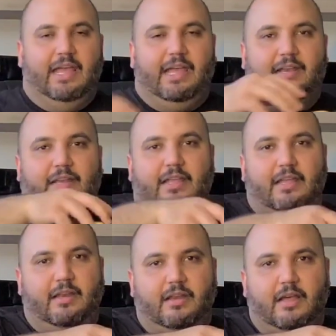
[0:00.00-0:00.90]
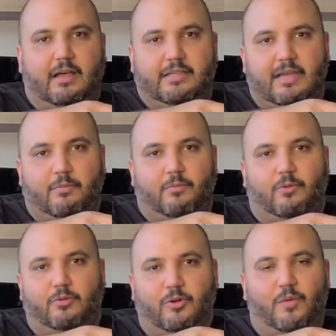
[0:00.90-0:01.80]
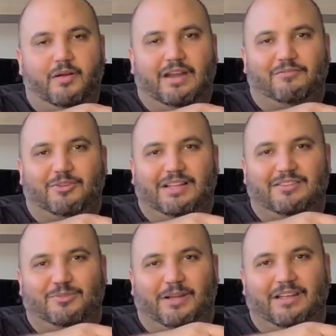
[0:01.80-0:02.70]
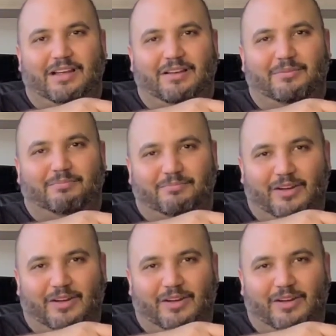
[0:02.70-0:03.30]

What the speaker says: And then, yeah, we'll go on after that to my